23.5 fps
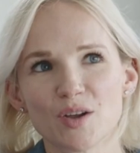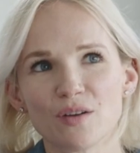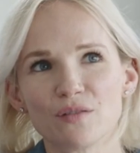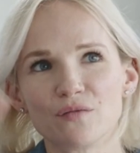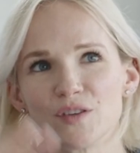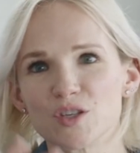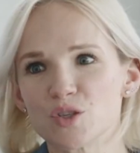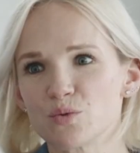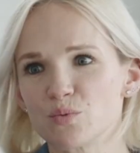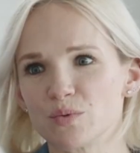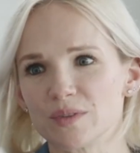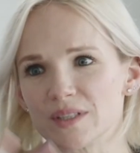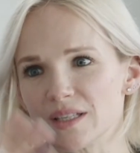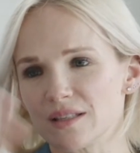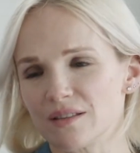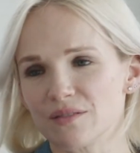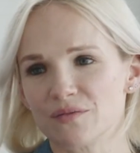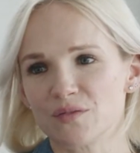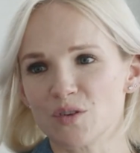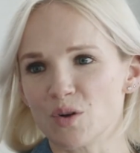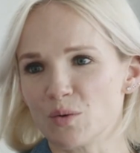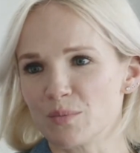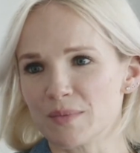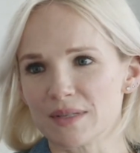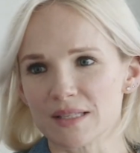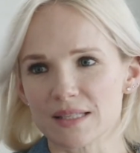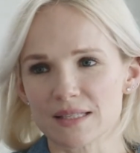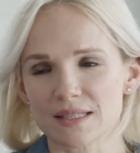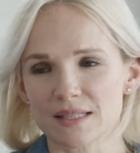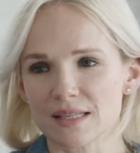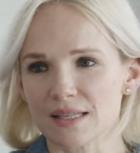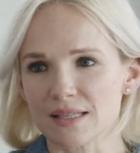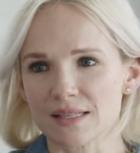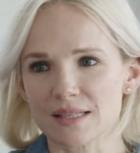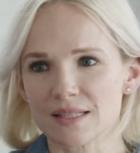visually the film
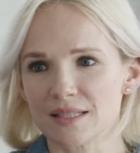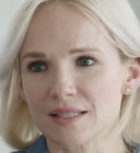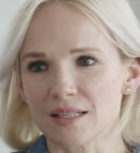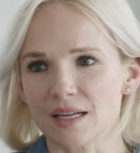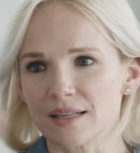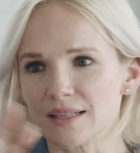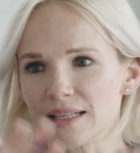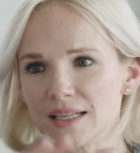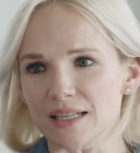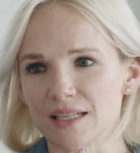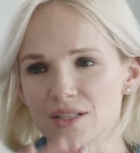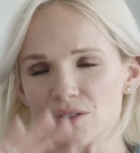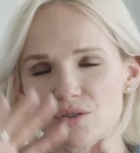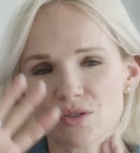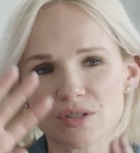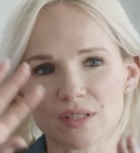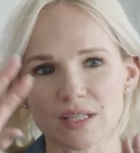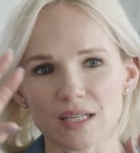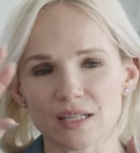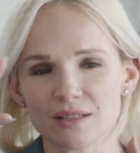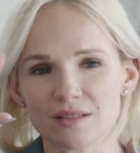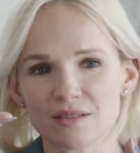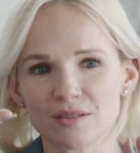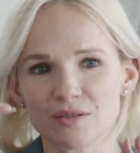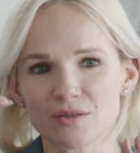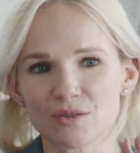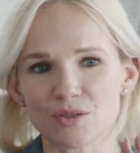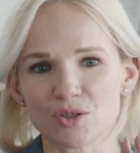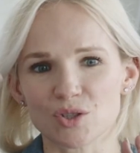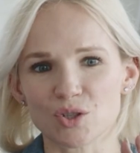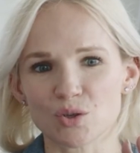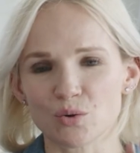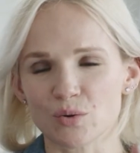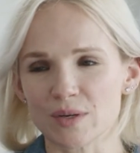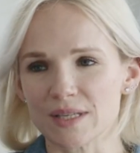is stunning, and just like the
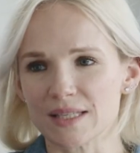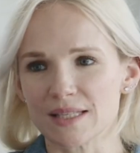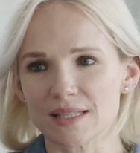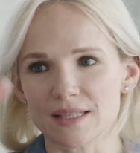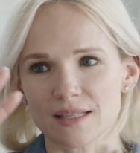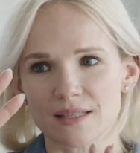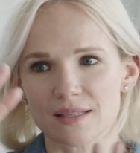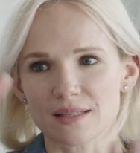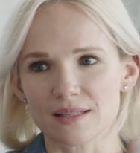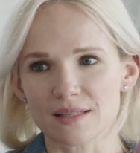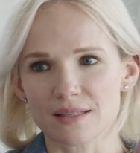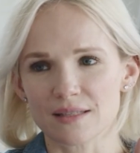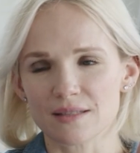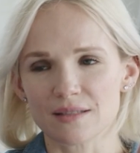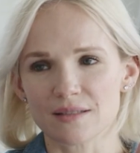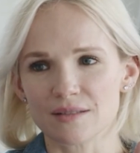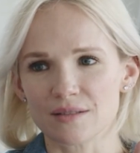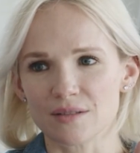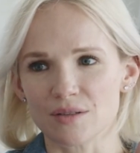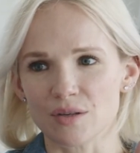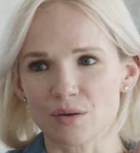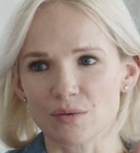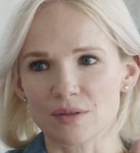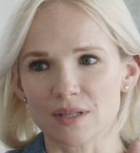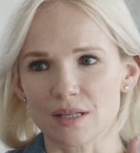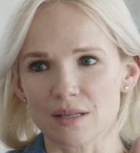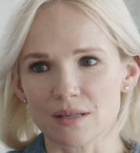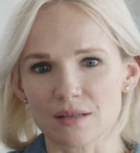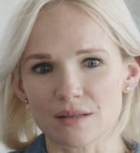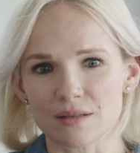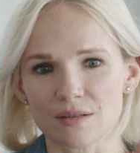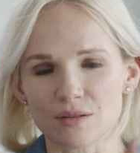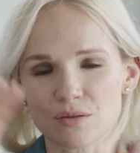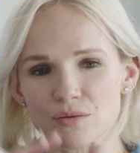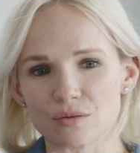choices, you know,
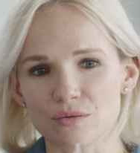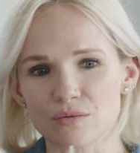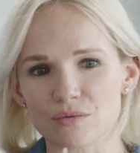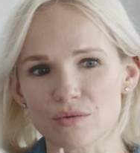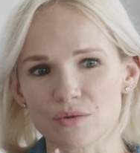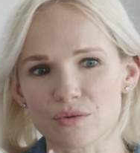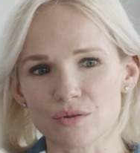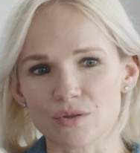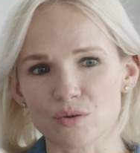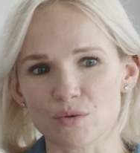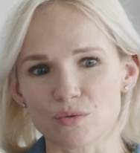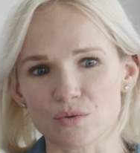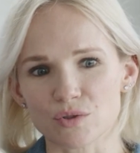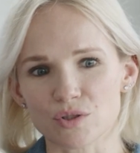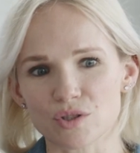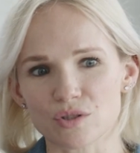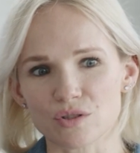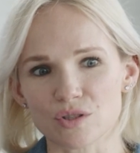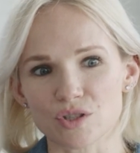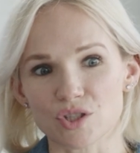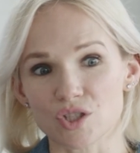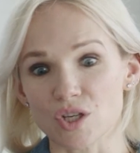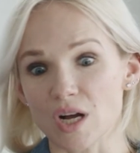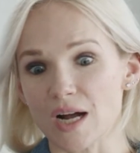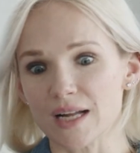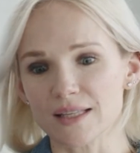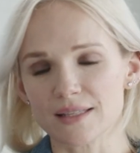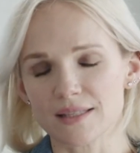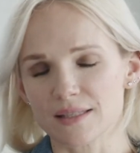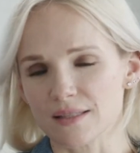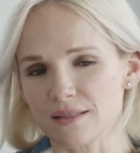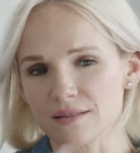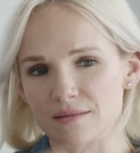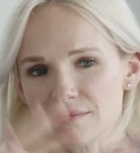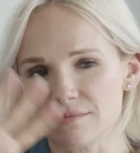your
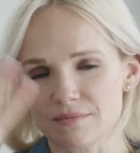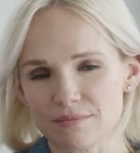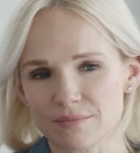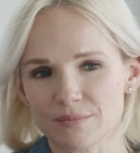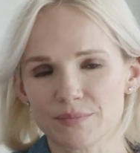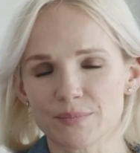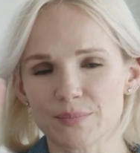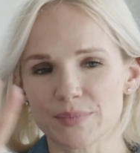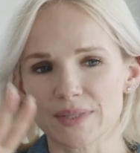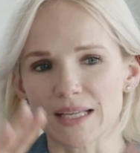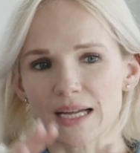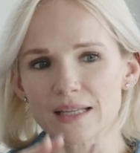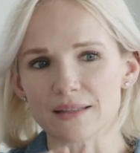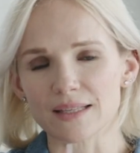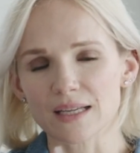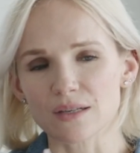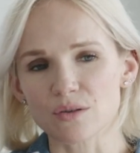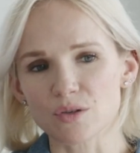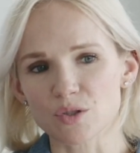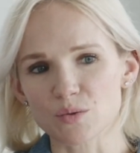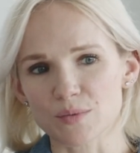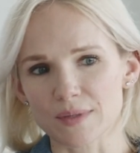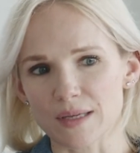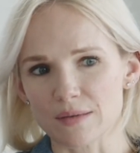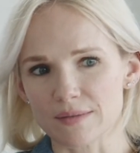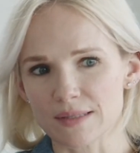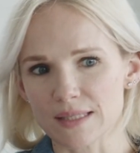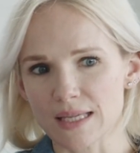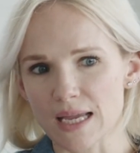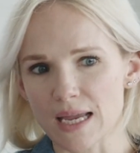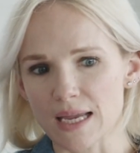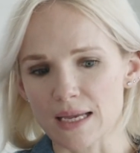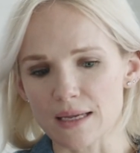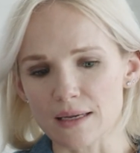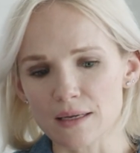shots, and that goes without
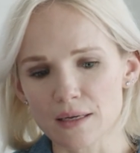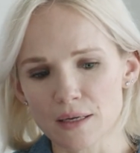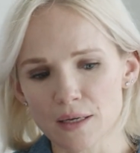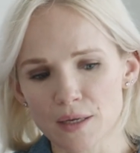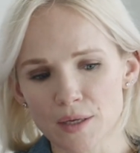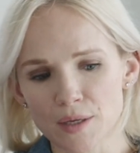saying.